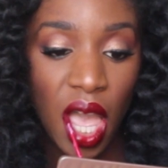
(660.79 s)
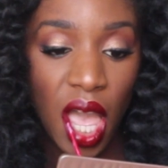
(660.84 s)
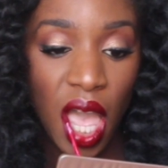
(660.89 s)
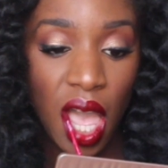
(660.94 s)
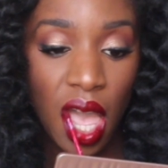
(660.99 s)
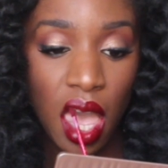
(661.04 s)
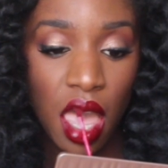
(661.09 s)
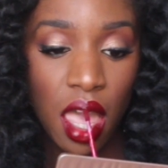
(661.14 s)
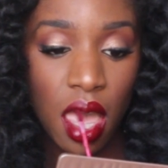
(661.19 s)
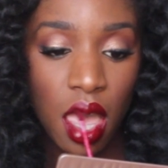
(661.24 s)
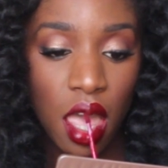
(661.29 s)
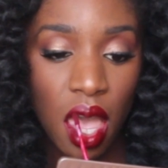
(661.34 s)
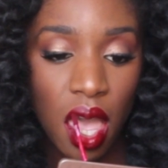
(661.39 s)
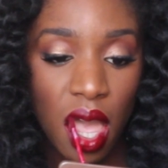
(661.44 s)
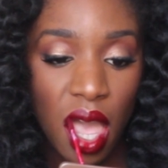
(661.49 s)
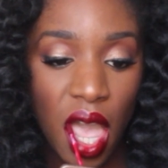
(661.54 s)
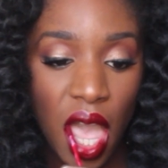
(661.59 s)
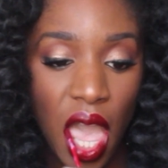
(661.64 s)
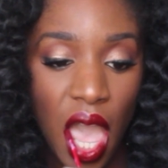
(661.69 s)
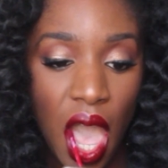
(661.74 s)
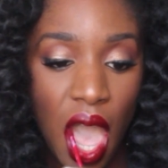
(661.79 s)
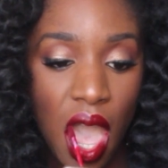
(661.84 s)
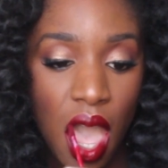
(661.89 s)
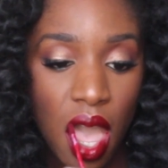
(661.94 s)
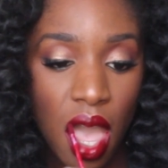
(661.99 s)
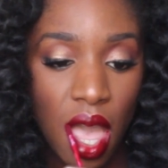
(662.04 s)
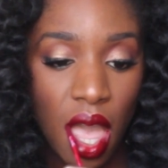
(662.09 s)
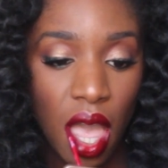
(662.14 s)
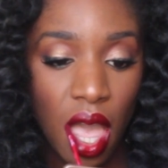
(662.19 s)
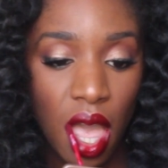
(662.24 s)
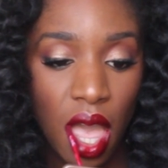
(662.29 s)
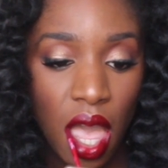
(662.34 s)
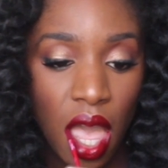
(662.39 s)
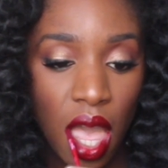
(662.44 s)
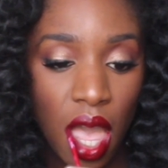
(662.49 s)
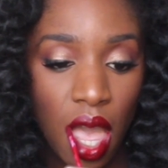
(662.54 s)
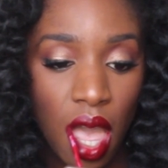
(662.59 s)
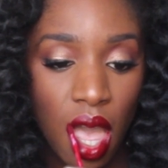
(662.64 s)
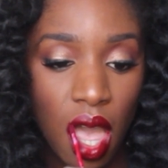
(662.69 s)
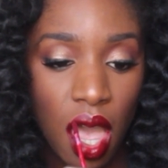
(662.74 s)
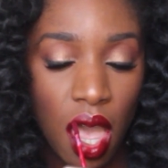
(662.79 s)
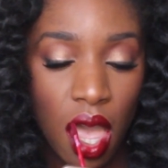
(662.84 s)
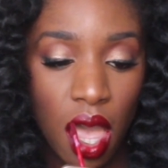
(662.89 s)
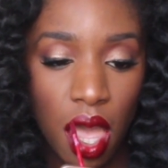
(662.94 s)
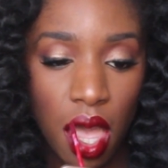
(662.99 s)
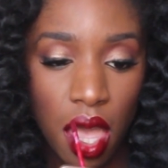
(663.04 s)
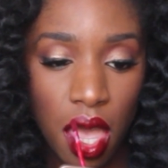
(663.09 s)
great for fall and winter.